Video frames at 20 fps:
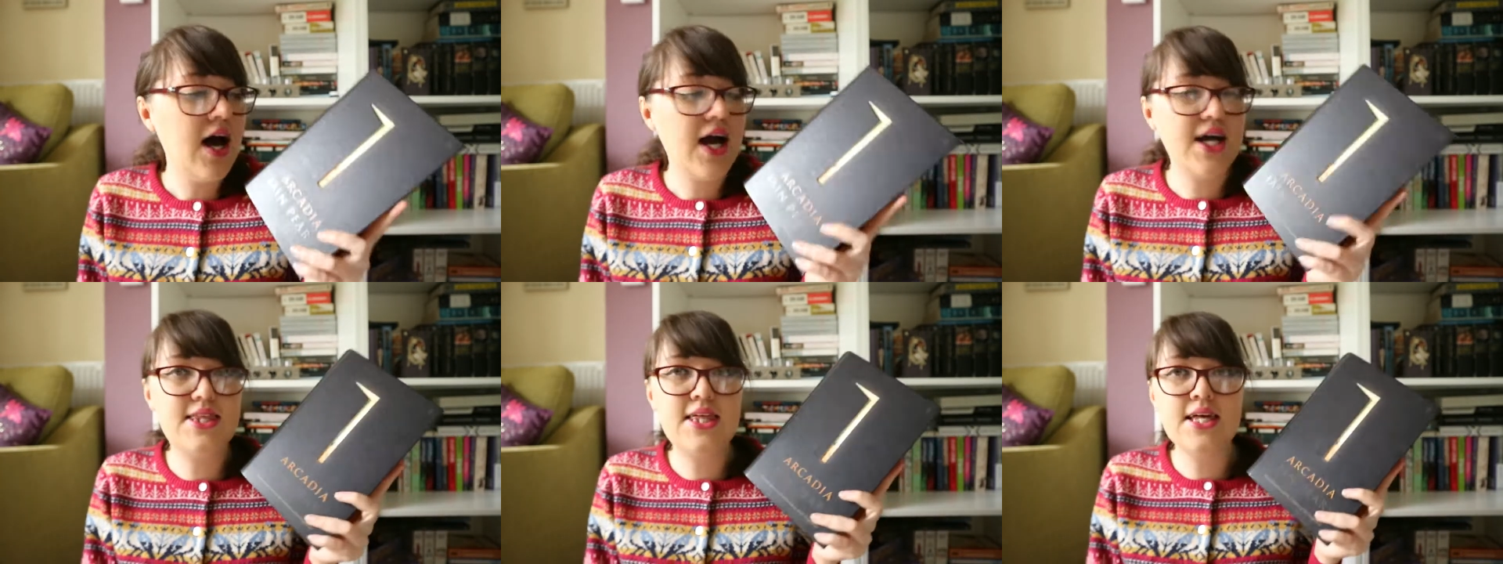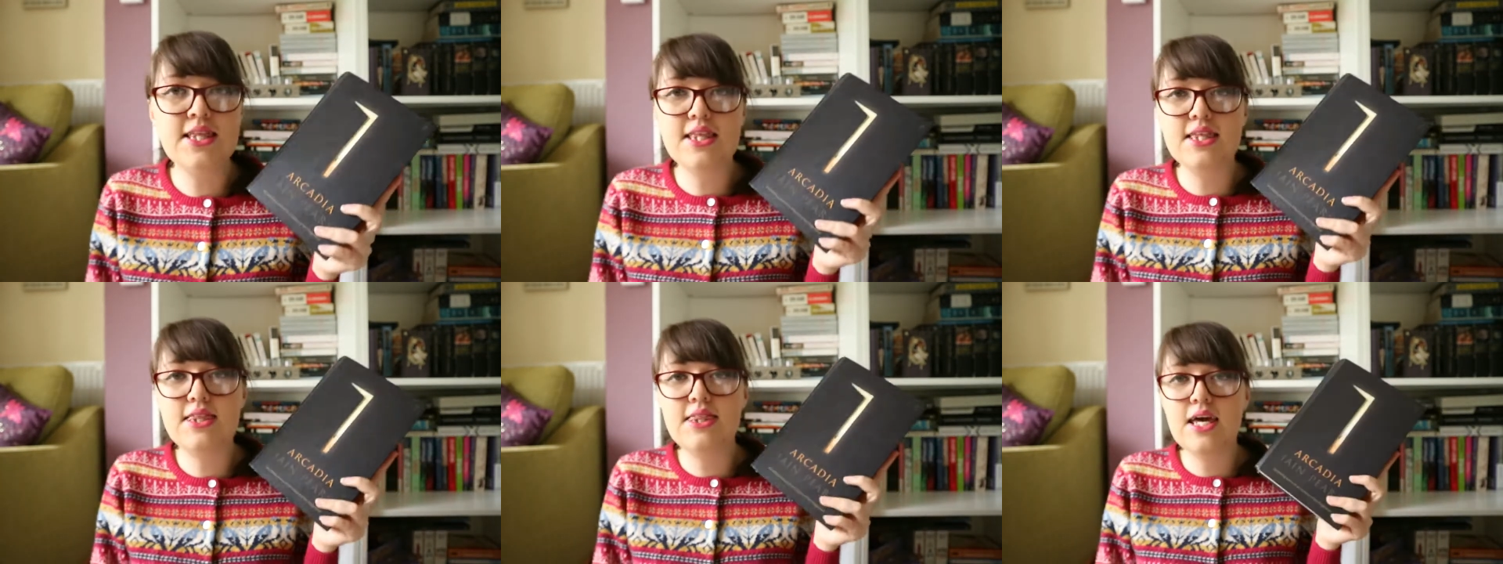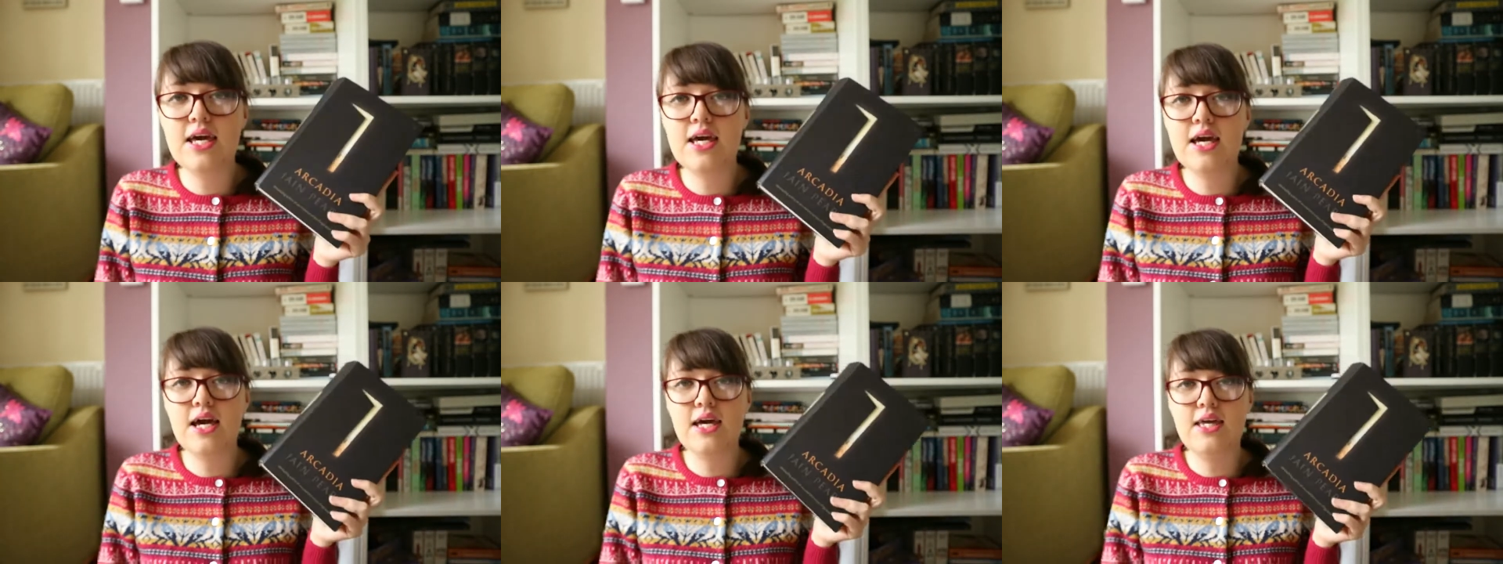I think the
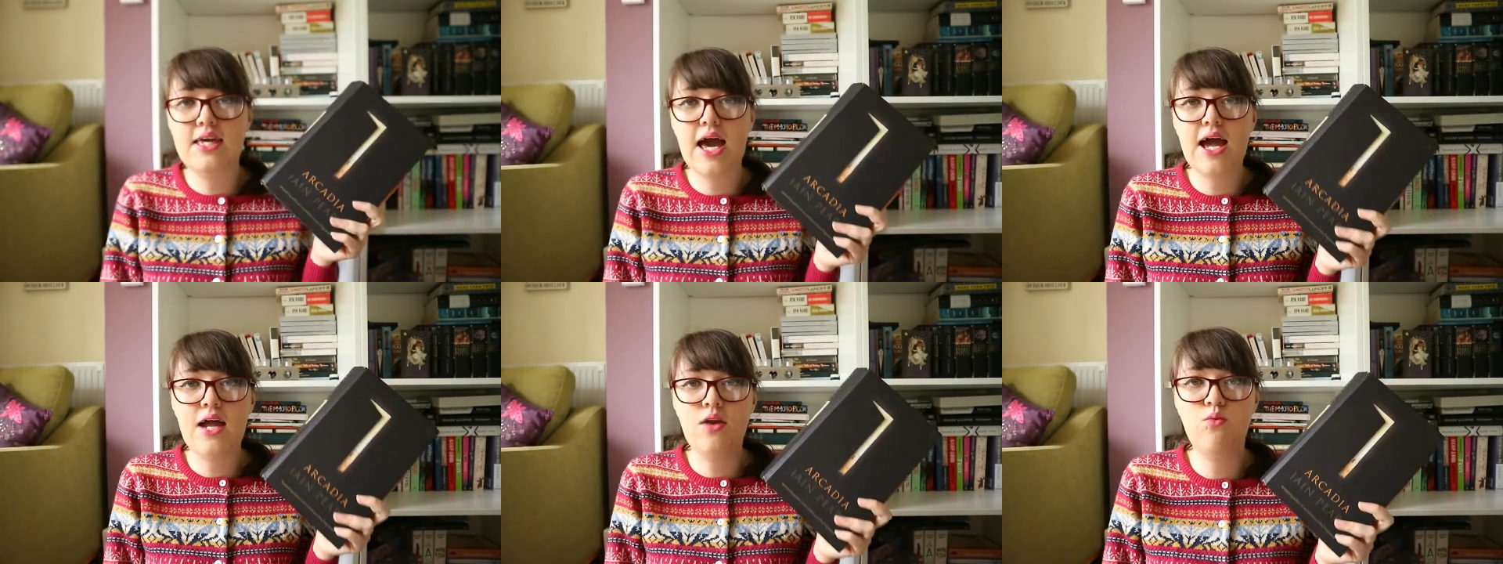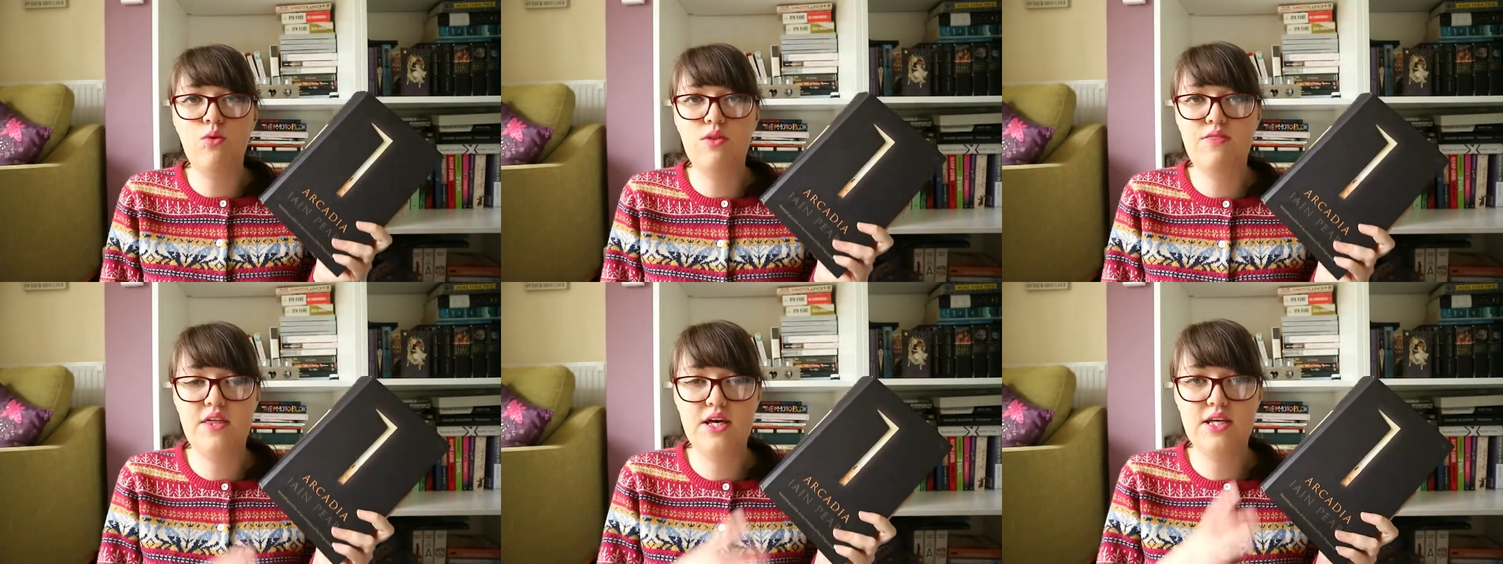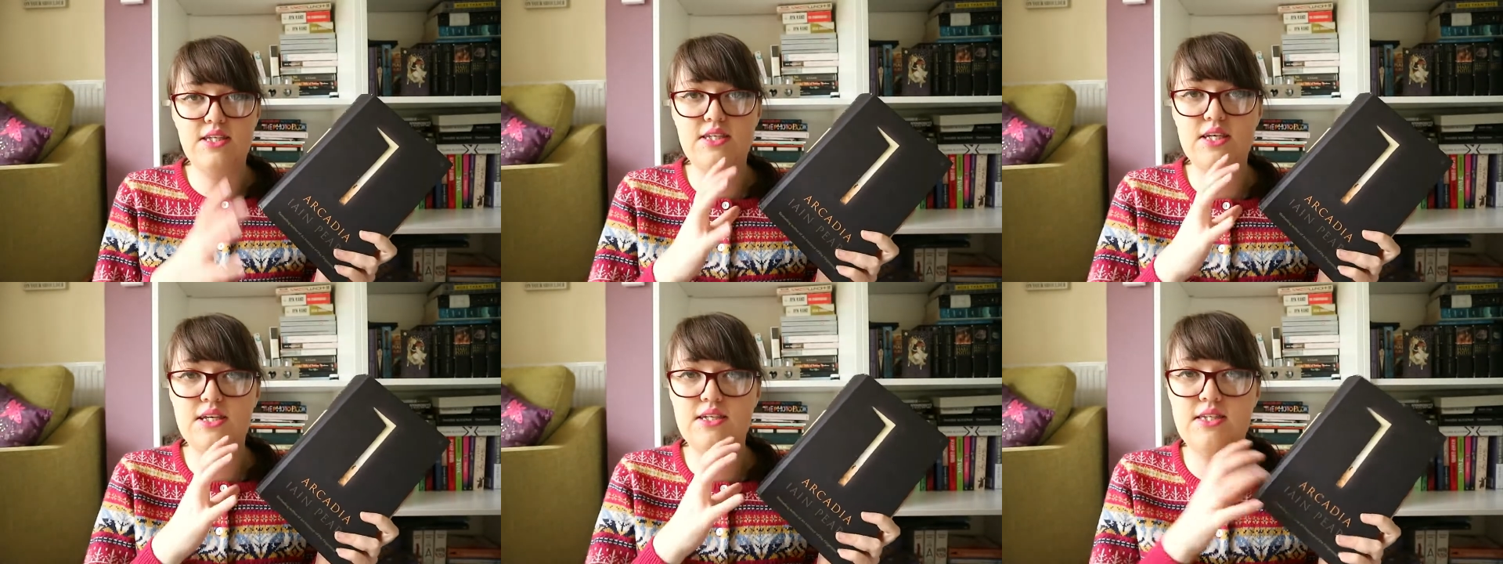thing, again, with this
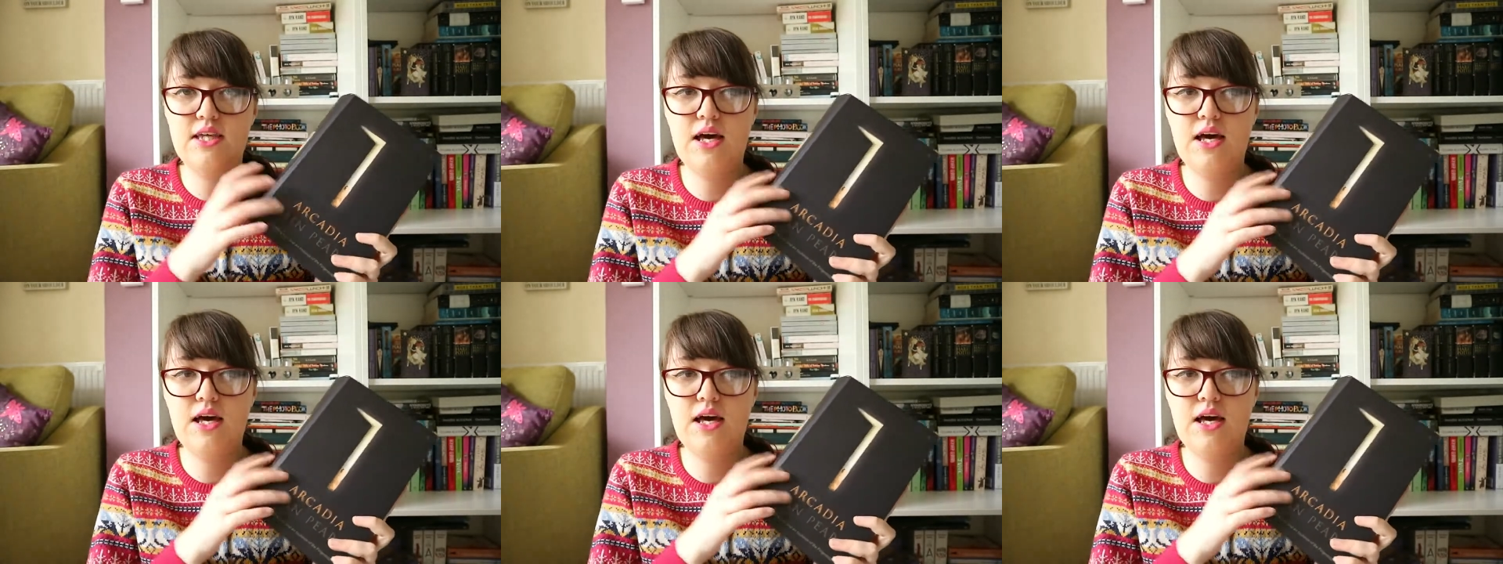this is